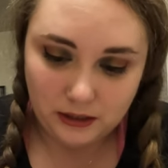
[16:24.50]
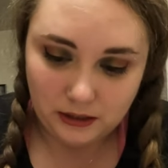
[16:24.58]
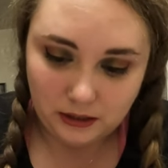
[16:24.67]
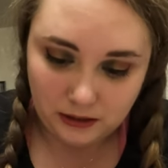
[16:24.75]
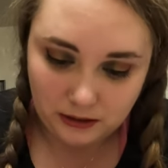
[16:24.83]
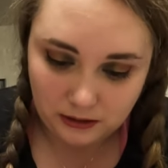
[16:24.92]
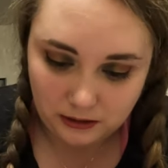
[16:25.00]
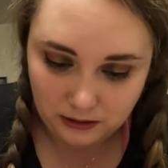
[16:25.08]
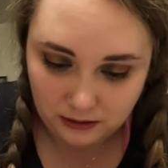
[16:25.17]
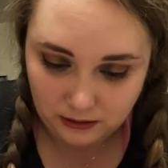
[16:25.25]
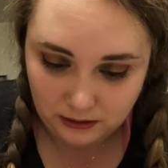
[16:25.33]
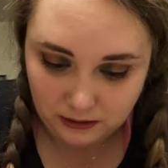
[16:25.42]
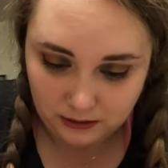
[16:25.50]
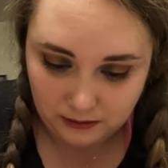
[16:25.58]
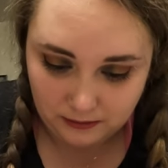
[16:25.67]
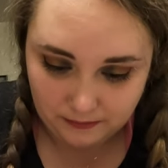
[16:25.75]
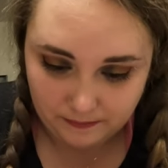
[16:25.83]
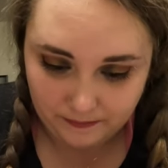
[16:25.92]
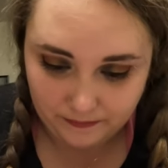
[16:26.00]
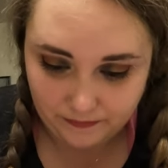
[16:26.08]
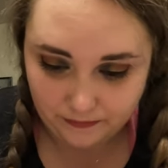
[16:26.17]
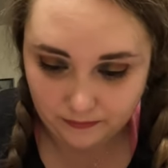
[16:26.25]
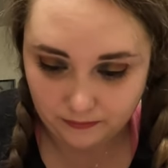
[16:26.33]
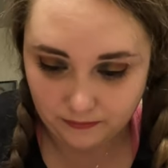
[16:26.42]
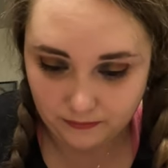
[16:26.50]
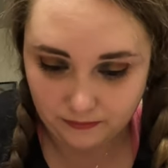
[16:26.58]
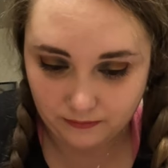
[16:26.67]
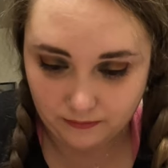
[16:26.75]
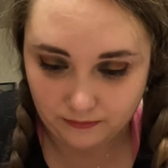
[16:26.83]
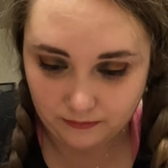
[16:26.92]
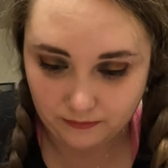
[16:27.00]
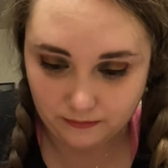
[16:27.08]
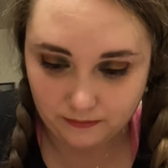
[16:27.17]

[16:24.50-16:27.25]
[no speech]